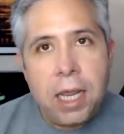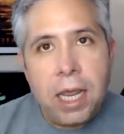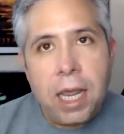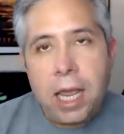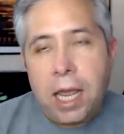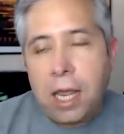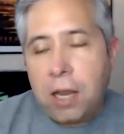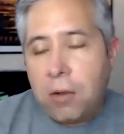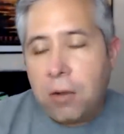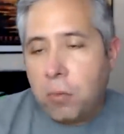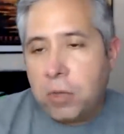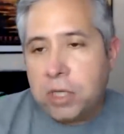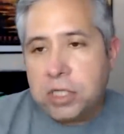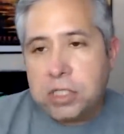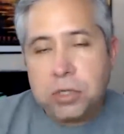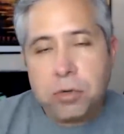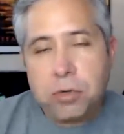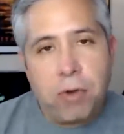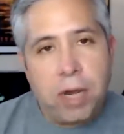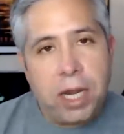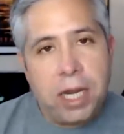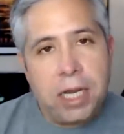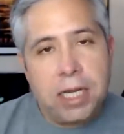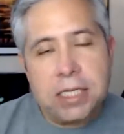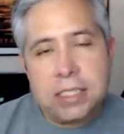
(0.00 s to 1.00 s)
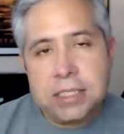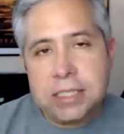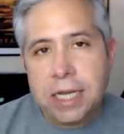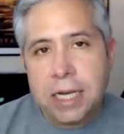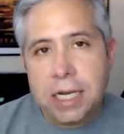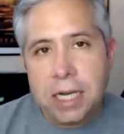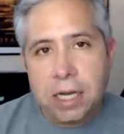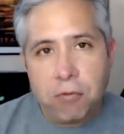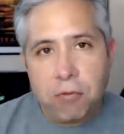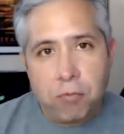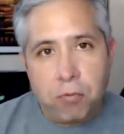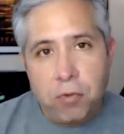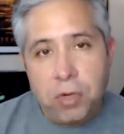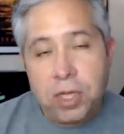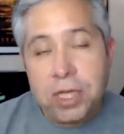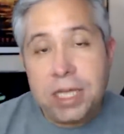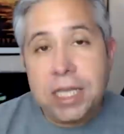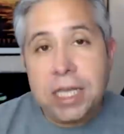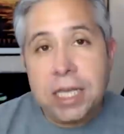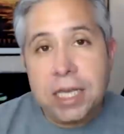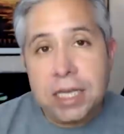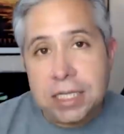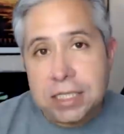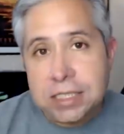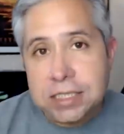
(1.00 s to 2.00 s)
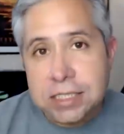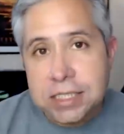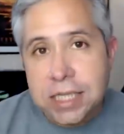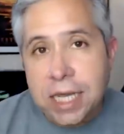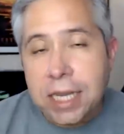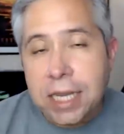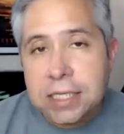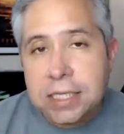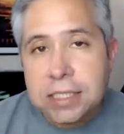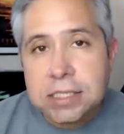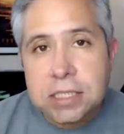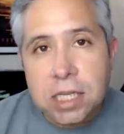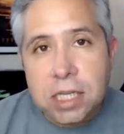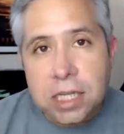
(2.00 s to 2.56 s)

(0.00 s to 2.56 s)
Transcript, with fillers: and what's great is that it really excites